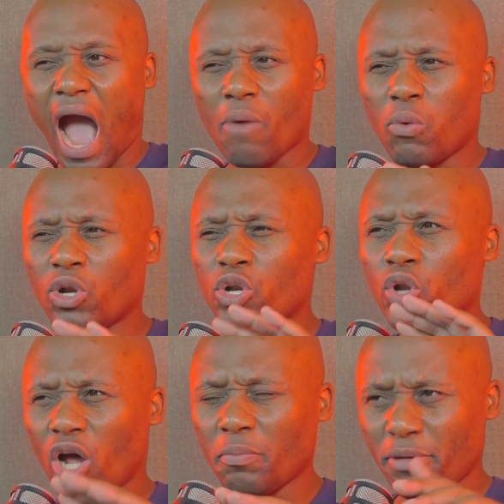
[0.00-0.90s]
I will
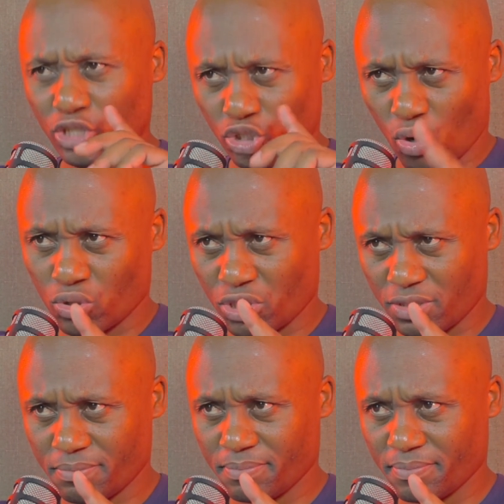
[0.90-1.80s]
not be
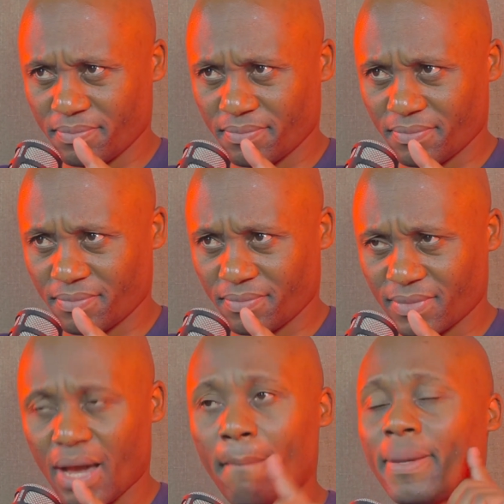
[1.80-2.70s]
shocked,
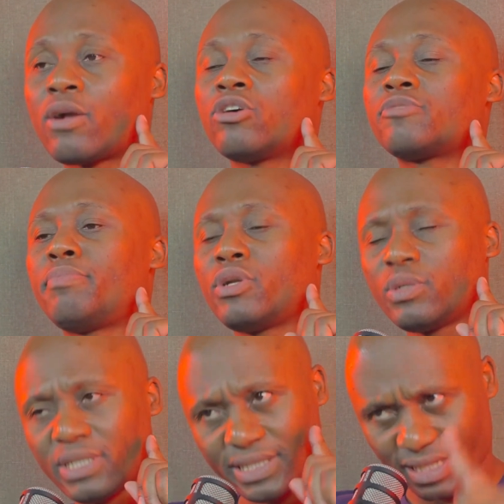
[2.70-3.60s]
because
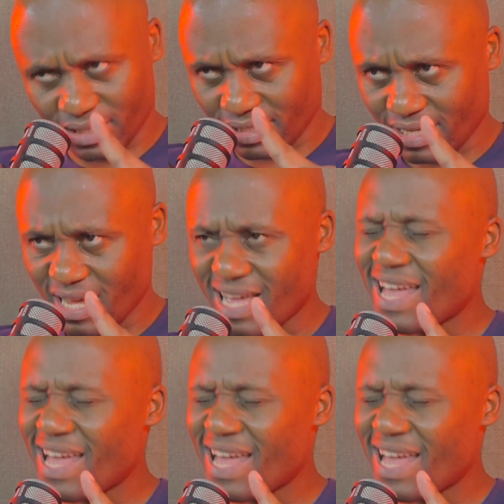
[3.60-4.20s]
politicians,